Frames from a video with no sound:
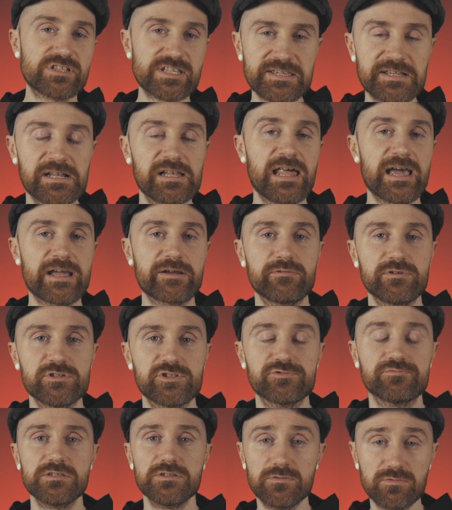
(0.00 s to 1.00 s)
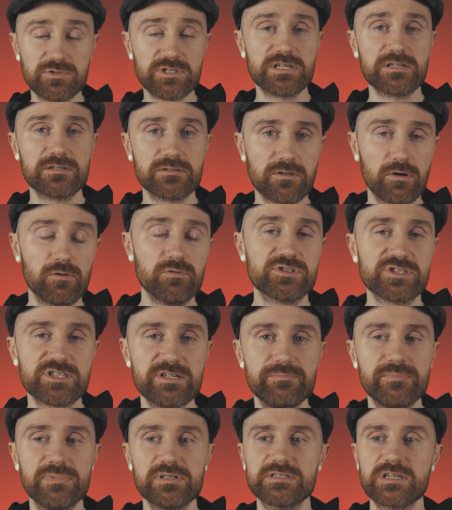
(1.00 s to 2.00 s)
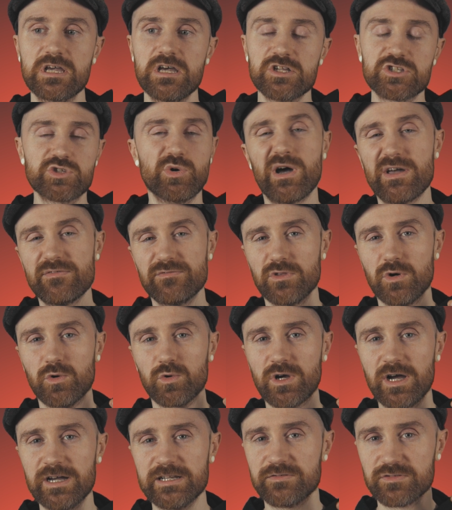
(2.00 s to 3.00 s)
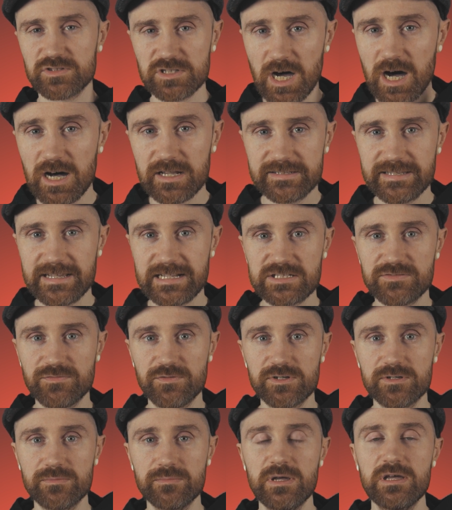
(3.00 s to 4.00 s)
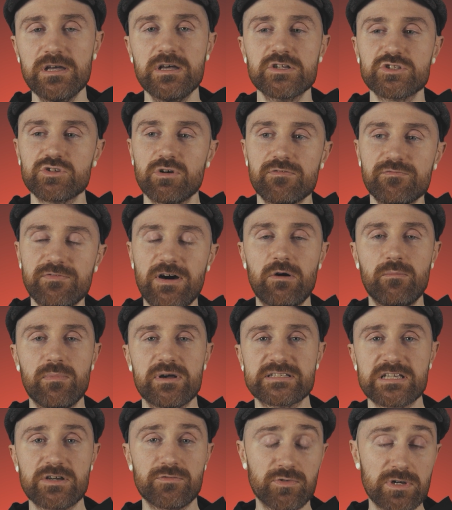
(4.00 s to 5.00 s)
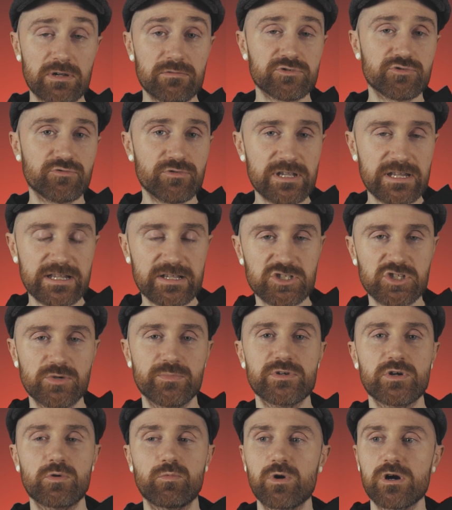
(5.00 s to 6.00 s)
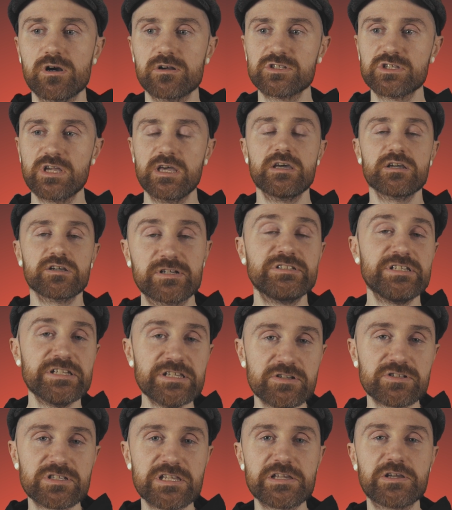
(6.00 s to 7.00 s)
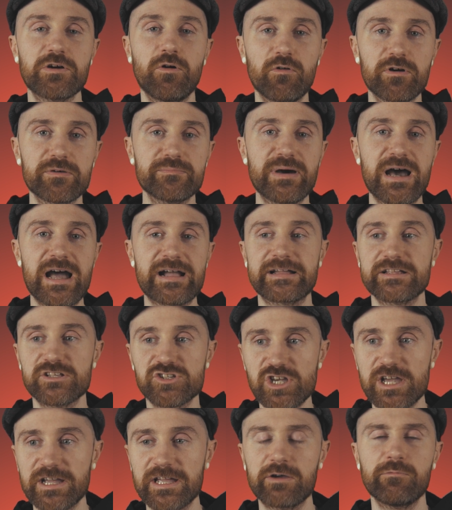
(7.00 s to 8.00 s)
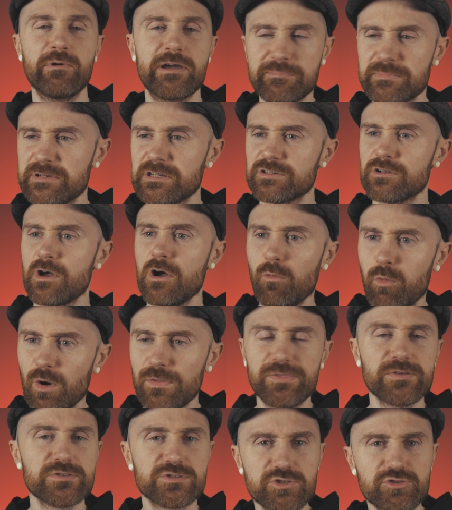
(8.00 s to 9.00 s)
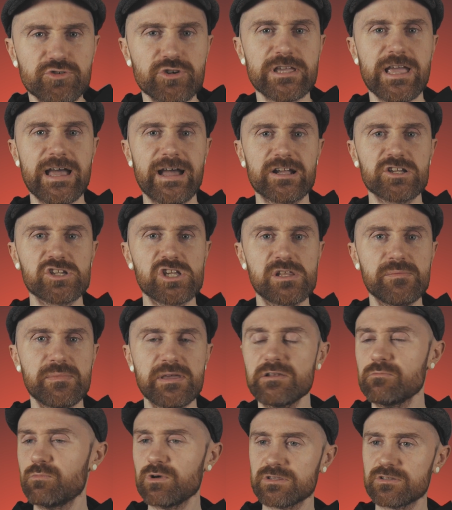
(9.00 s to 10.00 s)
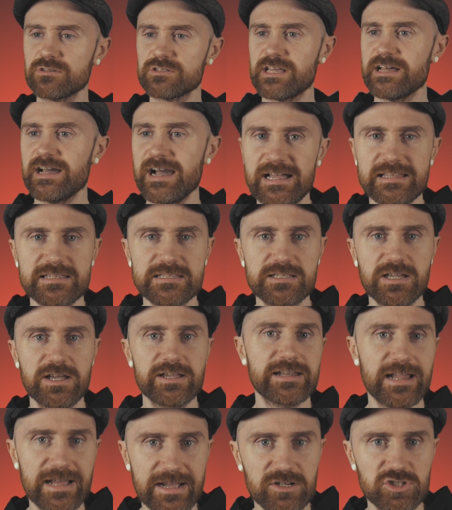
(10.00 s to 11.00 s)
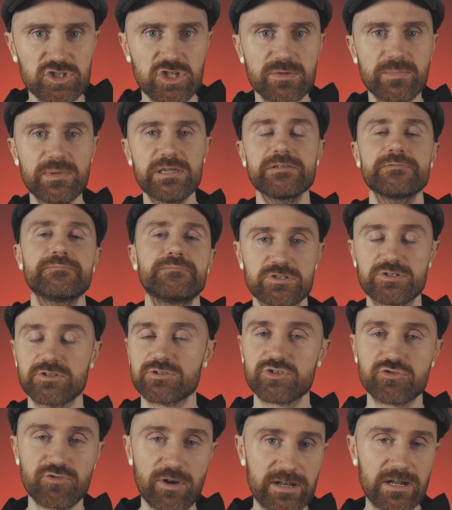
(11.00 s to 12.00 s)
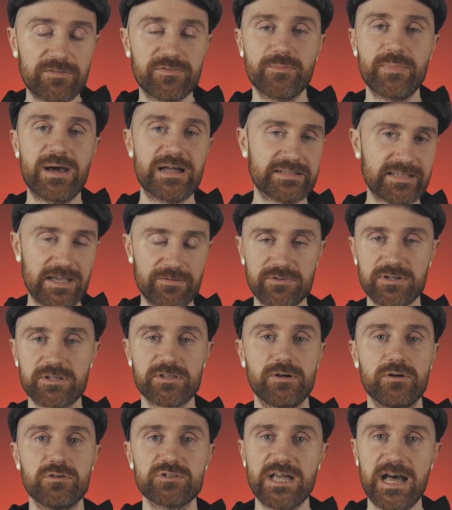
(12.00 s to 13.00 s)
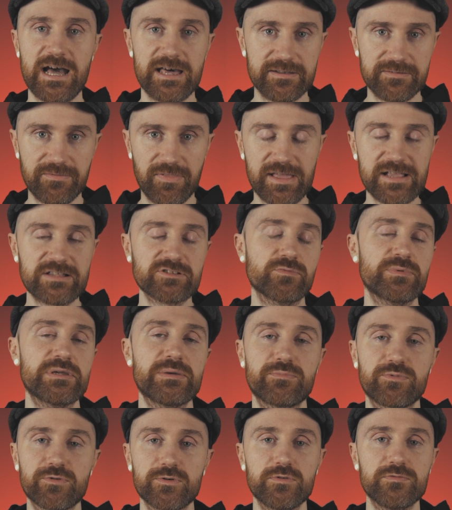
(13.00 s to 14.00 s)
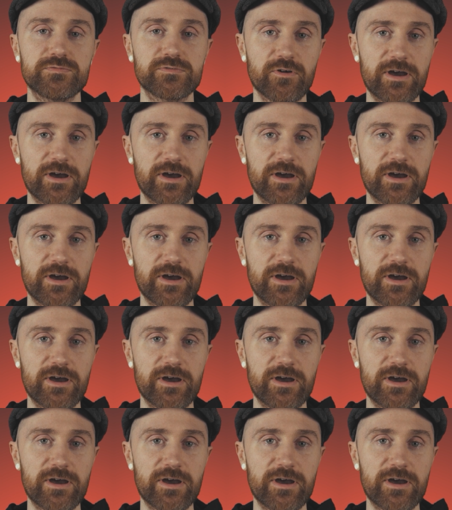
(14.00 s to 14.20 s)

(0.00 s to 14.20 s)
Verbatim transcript: seen a language using those symbols, so I have no kind of context for them. So I found myself when I was reading some of your words, continuously going back and checking, wait a minute, what does tree actually mean? What does at sign actually mean? So straight off the bat, get rid of those and things will be improved